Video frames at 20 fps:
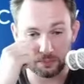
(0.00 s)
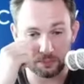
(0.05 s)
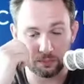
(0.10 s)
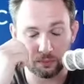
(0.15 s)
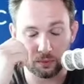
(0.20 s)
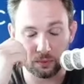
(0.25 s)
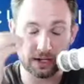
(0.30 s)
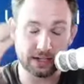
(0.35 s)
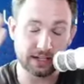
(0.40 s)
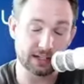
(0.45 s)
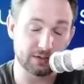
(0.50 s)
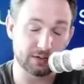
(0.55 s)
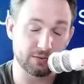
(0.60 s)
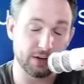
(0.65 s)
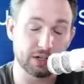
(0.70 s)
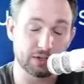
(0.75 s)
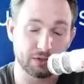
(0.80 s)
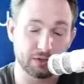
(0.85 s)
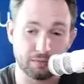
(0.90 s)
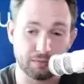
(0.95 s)
Well, I guess
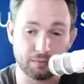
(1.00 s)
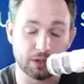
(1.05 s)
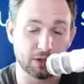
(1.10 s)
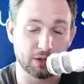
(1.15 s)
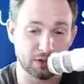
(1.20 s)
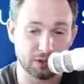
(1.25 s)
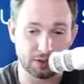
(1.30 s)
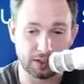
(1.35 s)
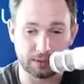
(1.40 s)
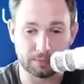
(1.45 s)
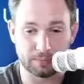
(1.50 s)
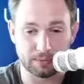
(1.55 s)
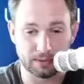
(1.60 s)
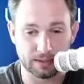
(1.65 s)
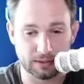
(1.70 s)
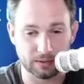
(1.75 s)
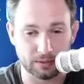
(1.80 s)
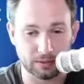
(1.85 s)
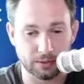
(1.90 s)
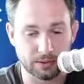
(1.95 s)
value driven, but also like
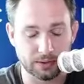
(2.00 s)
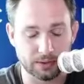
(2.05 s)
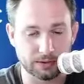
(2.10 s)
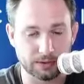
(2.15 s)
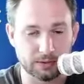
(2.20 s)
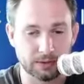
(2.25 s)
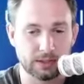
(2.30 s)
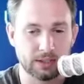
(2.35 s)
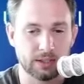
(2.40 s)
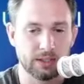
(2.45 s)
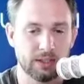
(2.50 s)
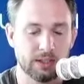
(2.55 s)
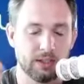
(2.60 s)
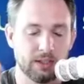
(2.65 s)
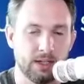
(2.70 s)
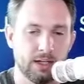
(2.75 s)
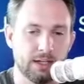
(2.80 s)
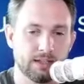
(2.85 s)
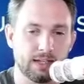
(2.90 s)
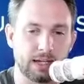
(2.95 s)
political. And
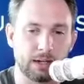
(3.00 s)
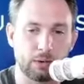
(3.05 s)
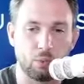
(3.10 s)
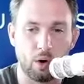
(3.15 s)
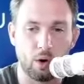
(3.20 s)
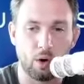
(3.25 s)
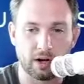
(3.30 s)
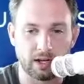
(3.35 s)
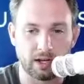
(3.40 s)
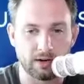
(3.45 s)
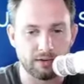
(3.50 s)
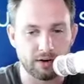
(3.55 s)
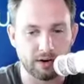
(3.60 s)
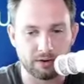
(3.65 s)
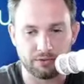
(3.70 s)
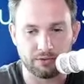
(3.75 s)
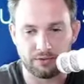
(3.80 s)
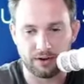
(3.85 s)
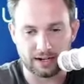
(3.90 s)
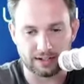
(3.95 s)
it's like walking a very
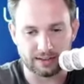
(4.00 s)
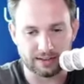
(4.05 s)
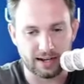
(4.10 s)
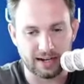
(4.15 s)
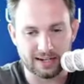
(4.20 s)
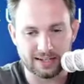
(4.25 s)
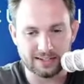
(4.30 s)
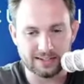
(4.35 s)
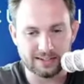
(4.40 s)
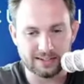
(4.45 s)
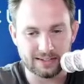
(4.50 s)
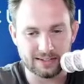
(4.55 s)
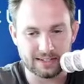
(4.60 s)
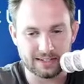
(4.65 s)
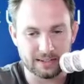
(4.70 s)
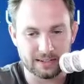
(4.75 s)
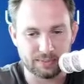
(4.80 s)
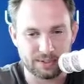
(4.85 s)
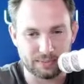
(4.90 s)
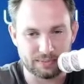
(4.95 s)
fine line, it
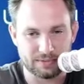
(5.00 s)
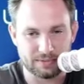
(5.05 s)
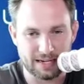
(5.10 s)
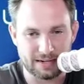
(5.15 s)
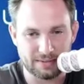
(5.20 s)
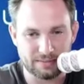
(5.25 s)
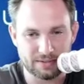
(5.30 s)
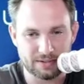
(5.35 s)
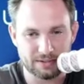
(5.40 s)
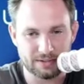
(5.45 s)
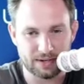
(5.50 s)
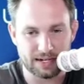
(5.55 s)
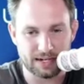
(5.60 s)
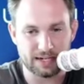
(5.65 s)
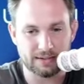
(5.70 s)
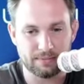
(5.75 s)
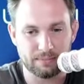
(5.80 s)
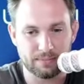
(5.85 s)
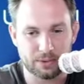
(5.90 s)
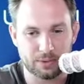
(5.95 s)
seems sometimes,
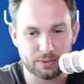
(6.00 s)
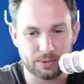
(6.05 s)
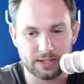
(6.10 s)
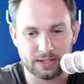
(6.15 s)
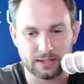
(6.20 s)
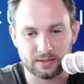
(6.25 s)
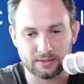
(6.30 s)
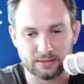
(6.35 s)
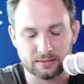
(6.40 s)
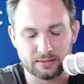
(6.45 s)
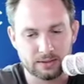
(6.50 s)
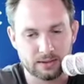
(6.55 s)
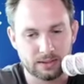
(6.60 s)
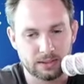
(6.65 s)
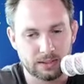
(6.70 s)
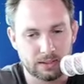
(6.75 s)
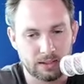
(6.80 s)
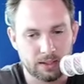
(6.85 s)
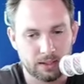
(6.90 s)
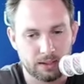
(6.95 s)
right? Between
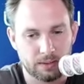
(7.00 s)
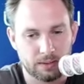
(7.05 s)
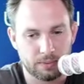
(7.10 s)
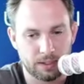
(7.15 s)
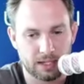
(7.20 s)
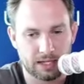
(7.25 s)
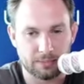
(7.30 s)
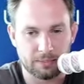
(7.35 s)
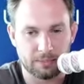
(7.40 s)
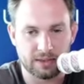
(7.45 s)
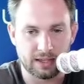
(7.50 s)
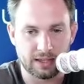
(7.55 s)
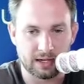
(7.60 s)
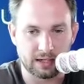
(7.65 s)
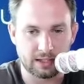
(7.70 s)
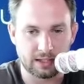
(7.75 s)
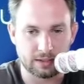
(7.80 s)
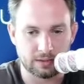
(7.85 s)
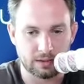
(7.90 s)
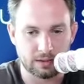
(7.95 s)
being
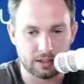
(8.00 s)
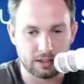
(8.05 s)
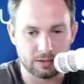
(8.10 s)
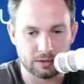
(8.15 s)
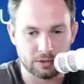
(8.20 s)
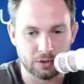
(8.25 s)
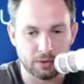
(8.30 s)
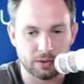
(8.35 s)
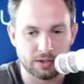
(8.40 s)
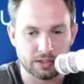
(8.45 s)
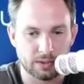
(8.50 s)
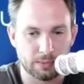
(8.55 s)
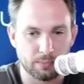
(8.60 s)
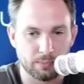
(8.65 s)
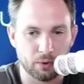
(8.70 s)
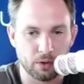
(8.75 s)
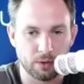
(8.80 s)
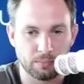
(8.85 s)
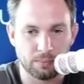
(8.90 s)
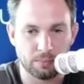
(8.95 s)
empathetic and showing
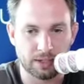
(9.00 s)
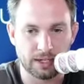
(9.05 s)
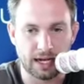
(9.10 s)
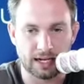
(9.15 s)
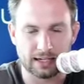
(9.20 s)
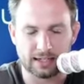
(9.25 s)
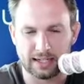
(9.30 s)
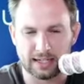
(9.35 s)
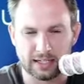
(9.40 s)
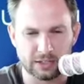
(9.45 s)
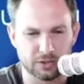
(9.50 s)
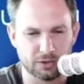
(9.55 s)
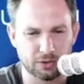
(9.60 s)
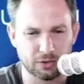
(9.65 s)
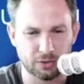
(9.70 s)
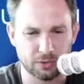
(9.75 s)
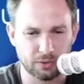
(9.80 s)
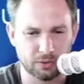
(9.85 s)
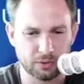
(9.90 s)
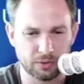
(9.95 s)
support, but not getting
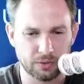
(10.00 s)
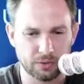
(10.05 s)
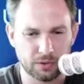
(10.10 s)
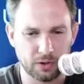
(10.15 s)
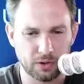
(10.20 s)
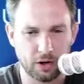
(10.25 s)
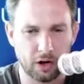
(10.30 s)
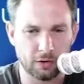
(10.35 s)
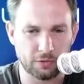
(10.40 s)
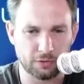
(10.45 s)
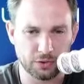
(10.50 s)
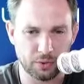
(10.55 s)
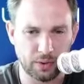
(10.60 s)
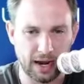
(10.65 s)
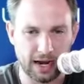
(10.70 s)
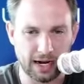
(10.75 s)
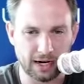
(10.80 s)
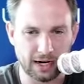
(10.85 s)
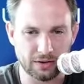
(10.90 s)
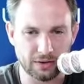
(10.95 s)
too off
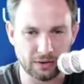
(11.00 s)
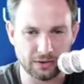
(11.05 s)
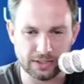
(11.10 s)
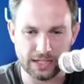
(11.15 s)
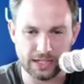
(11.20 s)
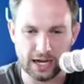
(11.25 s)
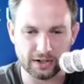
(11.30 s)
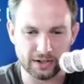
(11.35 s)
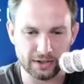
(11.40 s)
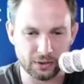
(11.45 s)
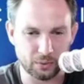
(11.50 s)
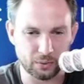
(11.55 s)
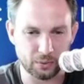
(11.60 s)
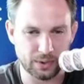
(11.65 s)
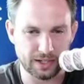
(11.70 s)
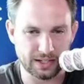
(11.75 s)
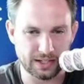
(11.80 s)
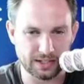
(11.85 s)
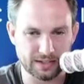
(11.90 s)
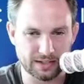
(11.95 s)
track or down in the
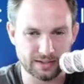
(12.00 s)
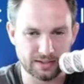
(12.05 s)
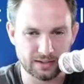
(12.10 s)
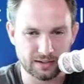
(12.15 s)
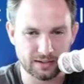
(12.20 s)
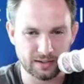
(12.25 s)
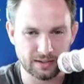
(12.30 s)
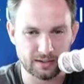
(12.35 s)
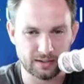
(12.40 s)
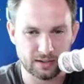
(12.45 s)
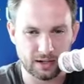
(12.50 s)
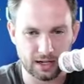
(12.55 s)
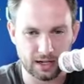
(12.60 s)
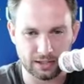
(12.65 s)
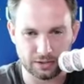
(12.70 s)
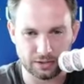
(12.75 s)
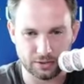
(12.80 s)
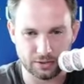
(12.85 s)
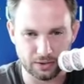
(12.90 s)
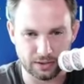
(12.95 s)
weeds
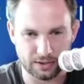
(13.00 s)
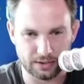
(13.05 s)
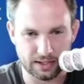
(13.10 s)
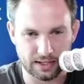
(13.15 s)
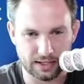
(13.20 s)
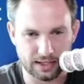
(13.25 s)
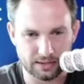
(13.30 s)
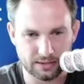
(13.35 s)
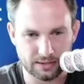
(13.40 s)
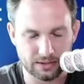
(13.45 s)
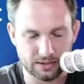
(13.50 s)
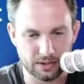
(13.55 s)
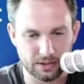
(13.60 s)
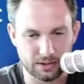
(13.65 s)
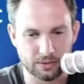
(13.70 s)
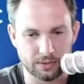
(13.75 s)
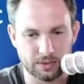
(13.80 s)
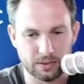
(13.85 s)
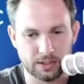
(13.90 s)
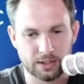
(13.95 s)
on certain things.
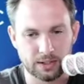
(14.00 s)
So